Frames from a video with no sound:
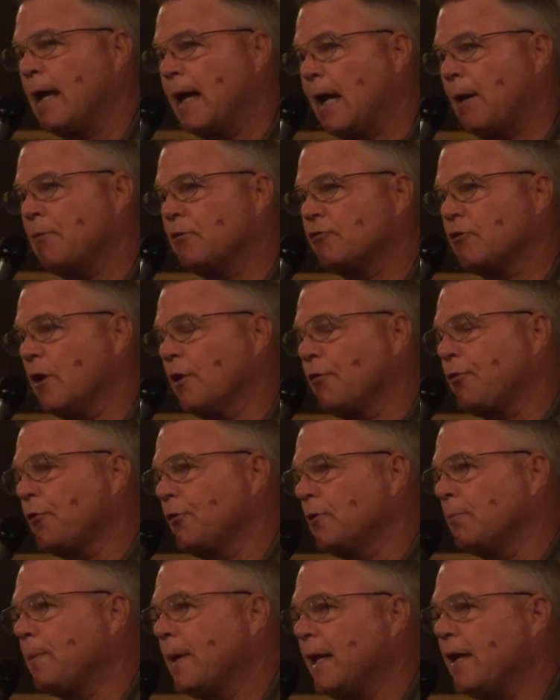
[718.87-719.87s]
And I was on
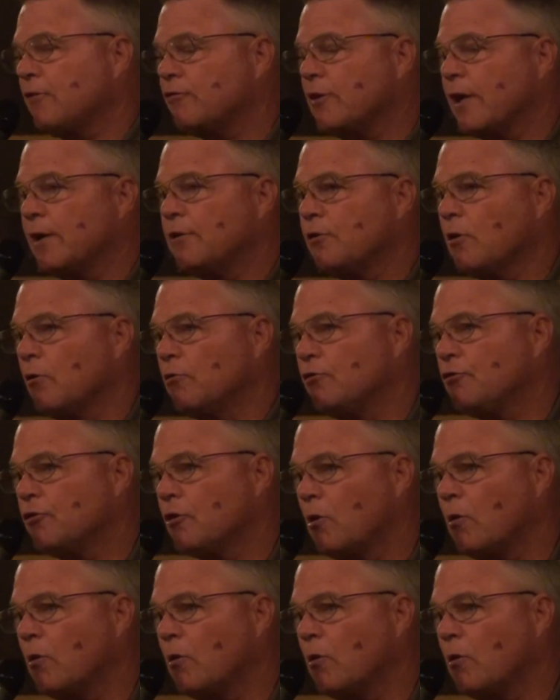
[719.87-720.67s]
third base, so I told